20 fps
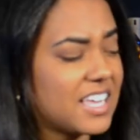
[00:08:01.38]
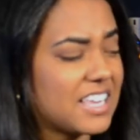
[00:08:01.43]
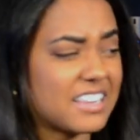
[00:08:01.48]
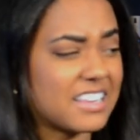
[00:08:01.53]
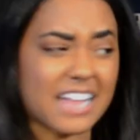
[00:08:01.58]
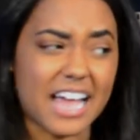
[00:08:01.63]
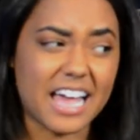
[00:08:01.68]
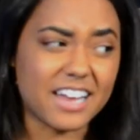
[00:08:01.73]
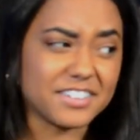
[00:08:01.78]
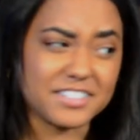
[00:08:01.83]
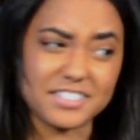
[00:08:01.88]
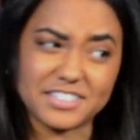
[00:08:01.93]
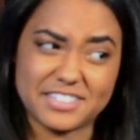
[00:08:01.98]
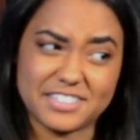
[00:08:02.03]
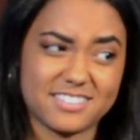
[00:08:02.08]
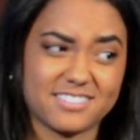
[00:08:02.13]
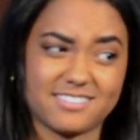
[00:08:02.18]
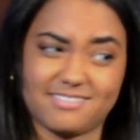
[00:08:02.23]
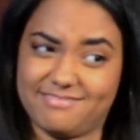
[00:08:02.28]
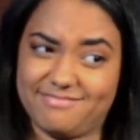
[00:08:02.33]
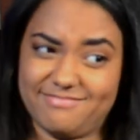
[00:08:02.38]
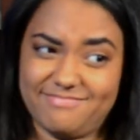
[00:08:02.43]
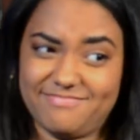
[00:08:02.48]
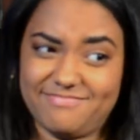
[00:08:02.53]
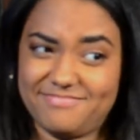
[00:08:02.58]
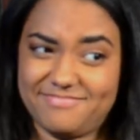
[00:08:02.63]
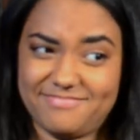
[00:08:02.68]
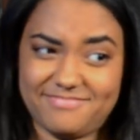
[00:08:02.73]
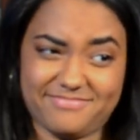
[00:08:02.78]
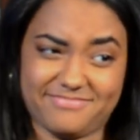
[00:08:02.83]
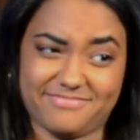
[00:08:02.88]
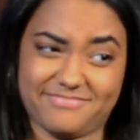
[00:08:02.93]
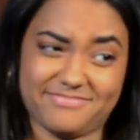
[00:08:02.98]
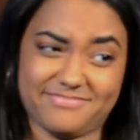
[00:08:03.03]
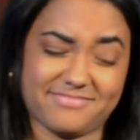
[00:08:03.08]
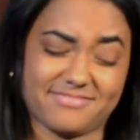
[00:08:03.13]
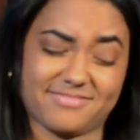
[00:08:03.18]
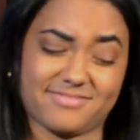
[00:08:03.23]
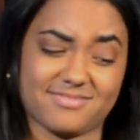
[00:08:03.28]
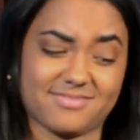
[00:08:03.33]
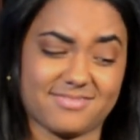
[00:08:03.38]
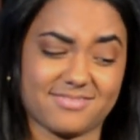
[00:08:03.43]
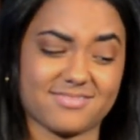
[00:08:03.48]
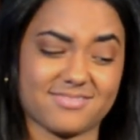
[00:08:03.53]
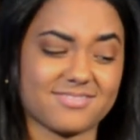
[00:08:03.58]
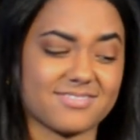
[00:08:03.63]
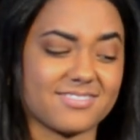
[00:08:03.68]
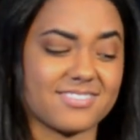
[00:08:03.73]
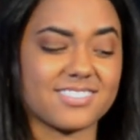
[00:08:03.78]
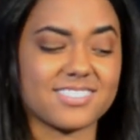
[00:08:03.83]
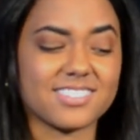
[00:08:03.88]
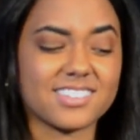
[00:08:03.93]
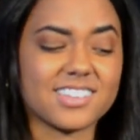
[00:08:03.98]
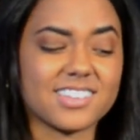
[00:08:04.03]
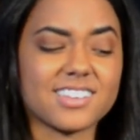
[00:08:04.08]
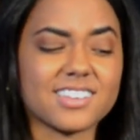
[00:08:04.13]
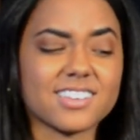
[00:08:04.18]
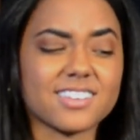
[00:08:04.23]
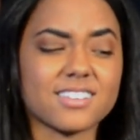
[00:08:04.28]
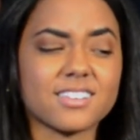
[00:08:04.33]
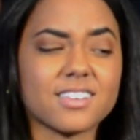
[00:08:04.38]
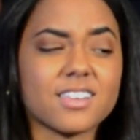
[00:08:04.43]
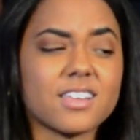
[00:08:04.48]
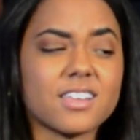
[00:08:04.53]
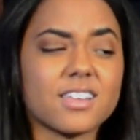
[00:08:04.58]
But once it dries down, once it gets past the opening.